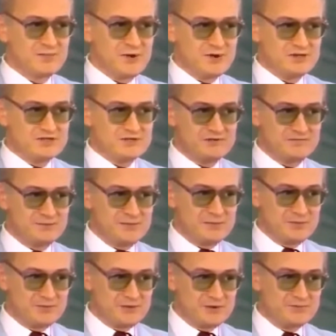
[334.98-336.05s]
The bodies of
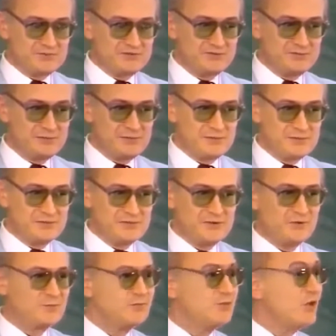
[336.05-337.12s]
people, groups of people,
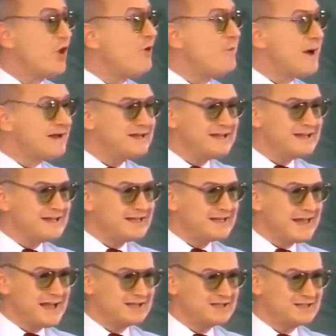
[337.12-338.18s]
whom nobody
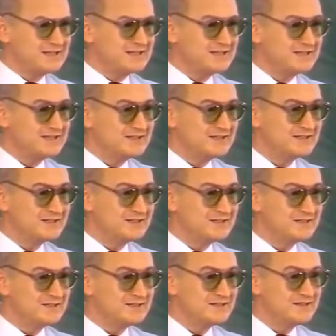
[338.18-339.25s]
elected.
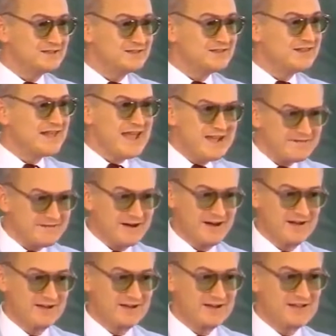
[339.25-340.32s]

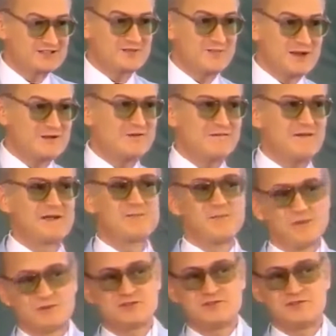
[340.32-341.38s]
Never. As a matter of fact,
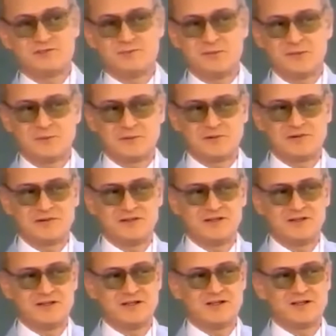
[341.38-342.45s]
most of the people
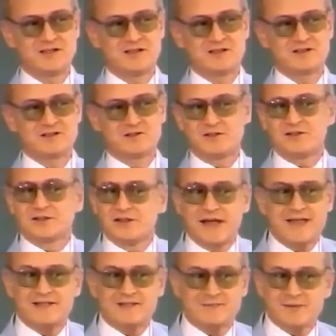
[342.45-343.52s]
don't
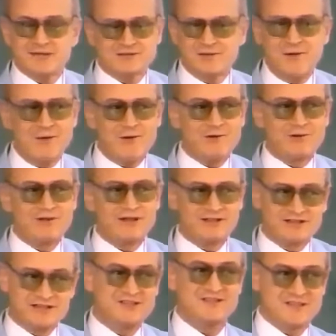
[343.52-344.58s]
like them at all,
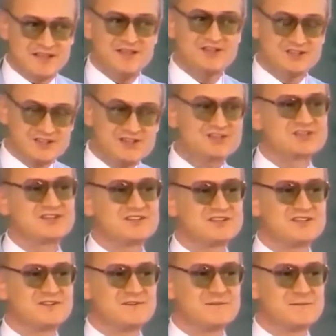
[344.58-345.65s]
and yet they exist.
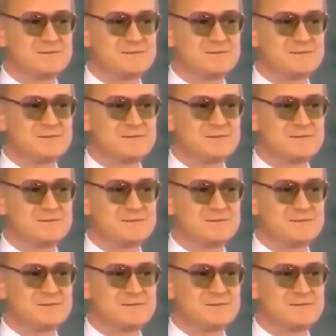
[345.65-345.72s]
